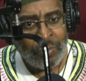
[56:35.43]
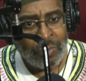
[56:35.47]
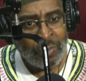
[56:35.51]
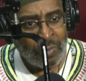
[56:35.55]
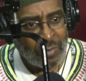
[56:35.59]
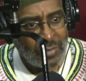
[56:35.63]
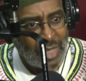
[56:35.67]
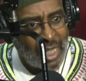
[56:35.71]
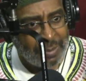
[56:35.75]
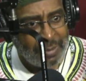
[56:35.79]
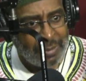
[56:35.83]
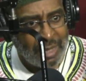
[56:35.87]

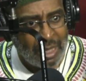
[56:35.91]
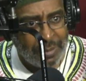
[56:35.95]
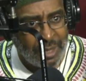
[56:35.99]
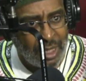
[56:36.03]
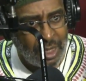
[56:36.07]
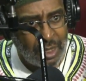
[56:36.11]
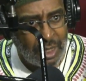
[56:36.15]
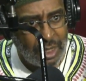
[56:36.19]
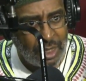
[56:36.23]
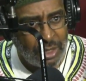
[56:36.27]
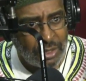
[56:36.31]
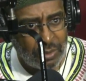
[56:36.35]
that may
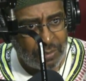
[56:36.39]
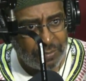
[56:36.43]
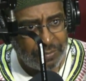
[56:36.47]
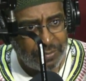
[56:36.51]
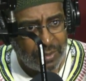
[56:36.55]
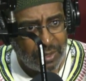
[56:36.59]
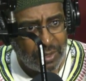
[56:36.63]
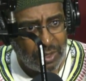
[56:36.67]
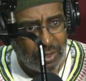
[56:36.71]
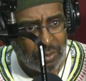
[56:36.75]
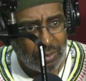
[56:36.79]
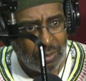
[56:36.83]
be an issue
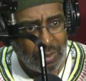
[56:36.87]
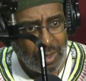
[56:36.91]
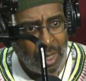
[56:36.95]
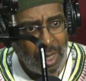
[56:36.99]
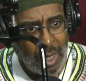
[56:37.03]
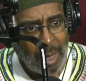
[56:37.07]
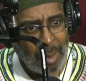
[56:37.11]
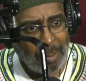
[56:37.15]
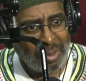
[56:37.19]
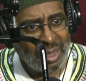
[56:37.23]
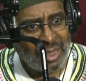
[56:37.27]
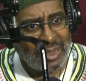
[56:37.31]
for you,
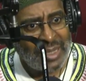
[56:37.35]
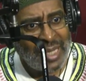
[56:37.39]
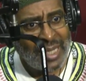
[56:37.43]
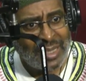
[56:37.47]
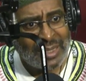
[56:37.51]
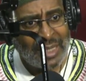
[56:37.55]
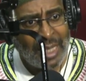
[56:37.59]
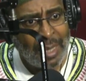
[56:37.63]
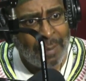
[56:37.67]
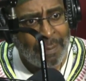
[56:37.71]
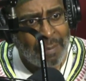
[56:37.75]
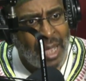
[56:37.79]
but
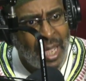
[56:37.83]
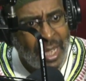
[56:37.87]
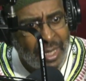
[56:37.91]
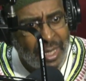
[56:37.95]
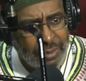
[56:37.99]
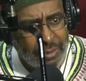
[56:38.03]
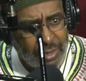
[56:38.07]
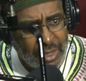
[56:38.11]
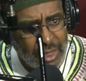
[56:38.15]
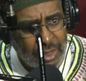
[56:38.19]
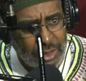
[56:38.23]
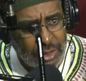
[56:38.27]
that's a
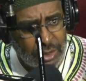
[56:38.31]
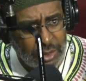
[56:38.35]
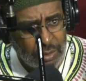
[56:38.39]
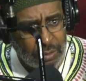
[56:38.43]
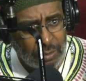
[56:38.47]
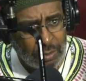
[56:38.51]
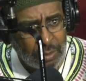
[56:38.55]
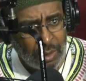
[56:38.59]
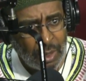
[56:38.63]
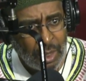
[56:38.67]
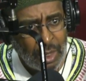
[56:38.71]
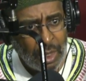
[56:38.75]
minor issue.
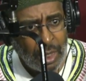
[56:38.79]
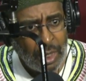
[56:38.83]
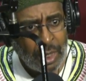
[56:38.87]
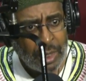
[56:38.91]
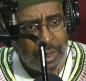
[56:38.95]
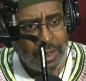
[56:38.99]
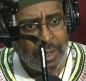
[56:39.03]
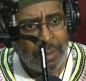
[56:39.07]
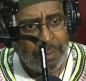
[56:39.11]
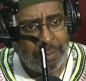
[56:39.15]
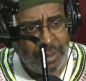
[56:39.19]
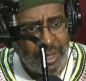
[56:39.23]

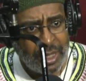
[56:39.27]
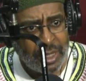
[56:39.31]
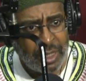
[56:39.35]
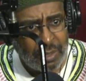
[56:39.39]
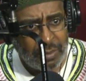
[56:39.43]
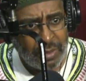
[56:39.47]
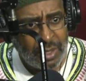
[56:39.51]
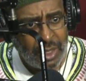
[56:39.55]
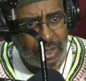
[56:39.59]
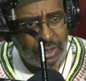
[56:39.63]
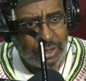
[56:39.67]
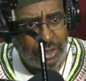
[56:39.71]
The
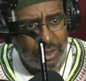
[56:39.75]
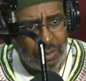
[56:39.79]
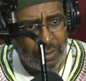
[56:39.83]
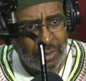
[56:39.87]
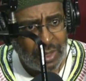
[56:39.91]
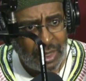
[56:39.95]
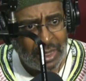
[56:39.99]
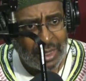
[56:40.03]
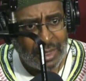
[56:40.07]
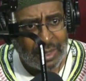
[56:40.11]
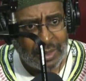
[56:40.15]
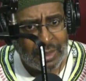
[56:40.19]
bigger issue
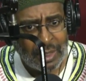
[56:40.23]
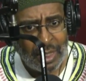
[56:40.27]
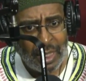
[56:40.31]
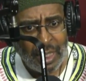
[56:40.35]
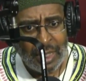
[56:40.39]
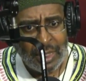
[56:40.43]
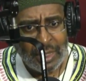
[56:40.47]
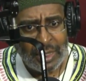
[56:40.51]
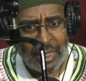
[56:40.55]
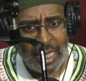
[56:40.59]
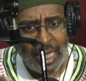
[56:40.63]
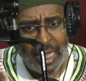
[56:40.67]
is
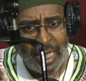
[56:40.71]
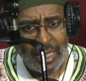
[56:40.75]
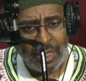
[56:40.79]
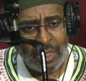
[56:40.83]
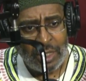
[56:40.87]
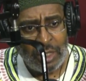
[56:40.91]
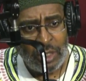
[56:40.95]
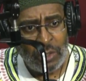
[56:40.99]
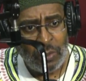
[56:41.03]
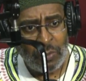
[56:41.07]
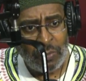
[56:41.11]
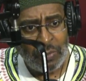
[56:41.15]
that
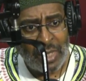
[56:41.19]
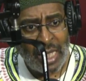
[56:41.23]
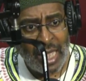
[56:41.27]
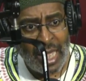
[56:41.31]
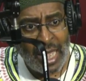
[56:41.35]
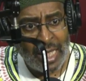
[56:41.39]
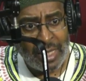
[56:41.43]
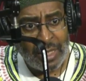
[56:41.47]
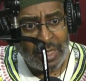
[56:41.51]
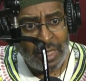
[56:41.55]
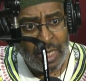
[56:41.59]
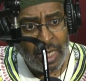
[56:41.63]
you
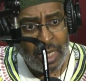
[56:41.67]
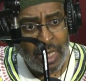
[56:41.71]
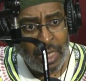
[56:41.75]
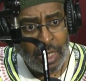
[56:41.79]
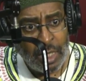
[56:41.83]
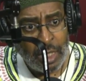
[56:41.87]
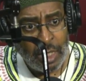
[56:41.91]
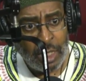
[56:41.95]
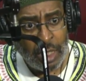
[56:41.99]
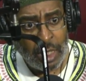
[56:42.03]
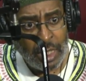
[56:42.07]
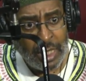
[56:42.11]
got
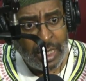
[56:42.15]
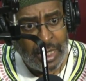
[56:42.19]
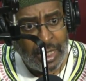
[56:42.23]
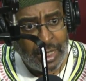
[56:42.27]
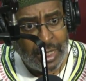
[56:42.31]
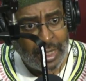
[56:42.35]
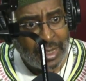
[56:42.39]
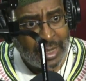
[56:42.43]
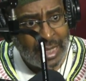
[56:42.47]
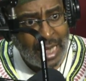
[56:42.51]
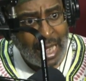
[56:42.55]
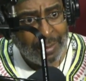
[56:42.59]

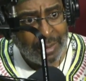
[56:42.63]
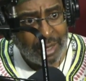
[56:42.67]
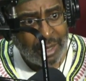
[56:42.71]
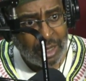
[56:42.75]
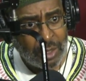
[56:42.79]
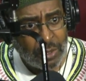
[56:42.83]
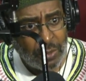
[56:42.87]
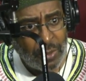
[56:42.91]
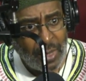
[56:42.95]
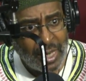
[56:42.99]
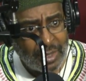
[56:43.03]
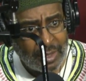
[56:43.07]
economic
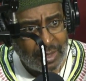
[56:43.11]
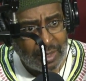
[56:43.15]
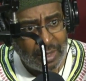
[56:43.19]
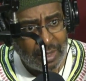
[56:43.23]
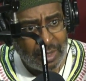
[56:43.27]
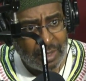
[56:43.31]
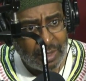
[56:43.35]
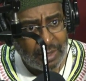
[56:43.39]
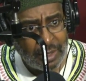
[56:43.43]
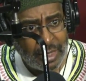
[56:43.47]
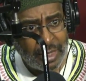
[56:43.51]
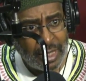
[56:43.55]

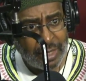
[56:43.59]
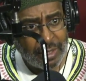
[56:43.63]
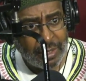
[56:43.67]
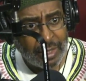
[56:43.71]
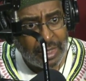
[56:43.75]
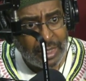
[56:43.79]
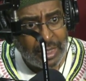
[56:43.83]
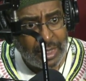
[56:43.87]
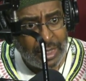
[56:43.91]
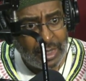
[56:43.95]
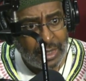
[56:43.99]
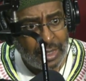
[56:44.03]
crises that are
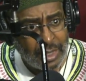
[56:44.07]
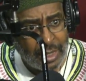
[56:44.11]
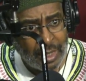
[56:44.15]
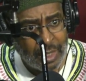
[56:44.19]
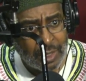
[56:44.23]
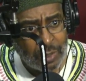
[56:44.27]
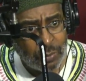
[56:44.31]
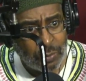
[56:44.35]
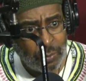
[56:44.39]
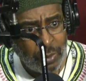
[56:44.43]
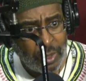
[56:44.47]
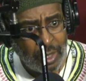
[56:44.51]
killing
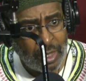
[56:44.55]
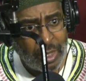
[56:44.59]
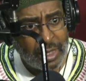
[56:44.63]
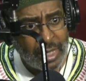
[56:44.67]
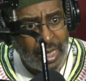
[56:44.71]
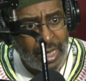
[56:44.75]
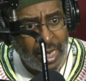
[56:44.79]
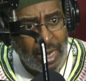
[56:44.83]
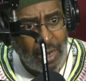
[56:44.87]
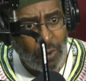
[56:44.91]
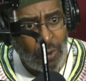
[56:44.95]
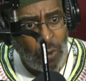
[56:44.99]
us. We are
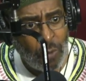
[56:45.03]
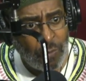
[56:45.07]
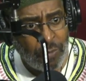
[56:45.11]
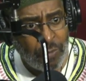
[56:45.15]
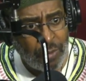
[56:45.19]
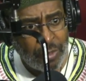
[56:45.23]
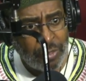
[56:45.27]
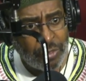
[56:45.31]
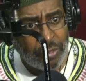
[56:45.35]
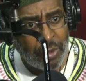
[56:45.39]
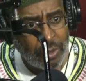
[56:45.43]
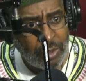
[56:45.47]
now
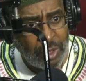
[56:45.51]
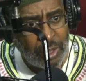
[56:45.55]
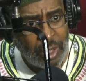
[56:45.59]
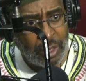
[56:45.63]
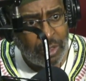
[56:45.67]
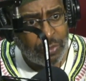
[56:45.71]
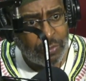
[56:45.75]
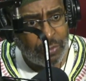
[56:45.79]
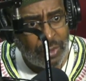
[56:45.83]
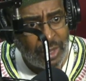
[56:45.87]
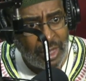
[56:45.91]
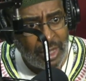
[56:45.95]
over
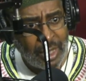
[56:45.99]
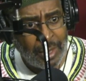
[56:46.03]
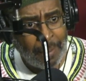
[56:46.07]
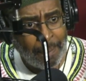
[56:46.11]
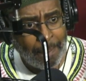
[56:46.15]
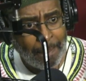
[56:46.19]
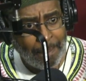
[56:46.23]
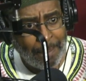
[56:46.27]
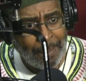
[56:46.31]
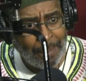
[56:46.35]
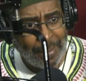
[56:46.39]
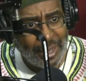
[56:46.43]
33
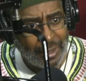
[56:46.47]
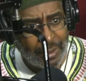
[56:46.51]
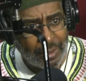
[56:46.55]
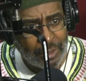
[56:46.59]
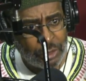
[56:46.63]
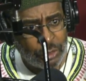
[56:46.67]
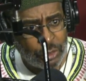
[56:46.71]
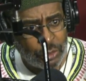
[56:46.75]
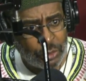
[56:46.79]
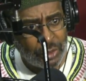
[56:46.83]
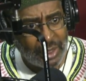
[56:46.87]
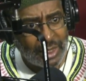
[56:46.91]

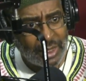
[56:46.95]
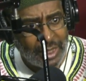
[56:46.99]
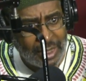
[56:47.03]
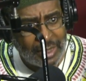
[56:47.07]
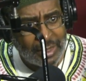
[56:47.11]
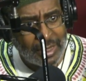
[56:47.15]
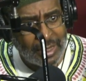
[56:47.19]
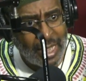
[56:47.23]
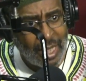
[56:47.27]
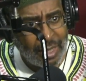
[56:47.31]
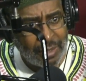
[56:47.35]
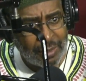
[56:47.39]

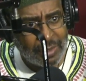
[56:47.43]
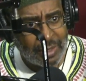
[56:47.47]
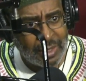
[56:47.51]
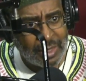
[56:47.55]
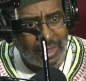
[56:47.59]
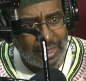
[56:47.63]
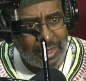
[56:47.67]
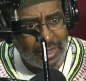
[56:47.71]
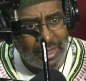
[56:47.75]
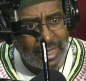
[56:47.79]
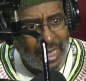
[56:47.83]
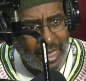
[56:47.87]
trillion dollars
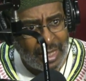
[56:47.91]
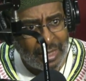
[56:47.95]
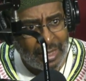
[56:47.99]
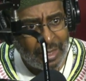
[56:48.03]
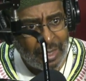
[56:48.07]
in debt.